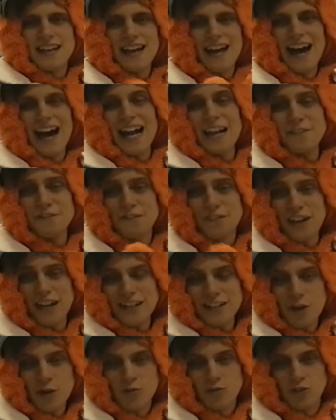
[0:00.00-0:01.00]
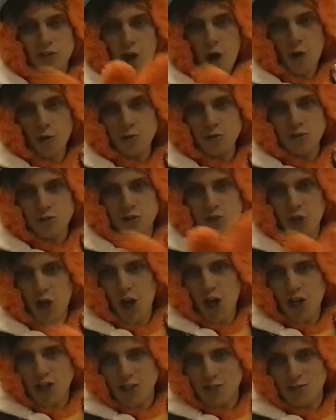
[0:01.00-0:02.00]
I ain't afraid no ghost,
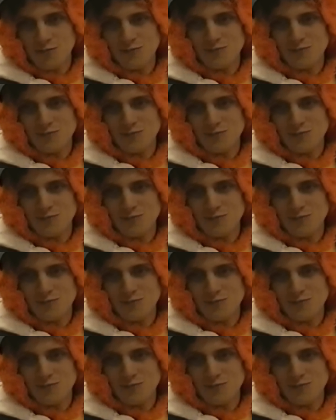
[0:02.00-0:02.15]
Jake.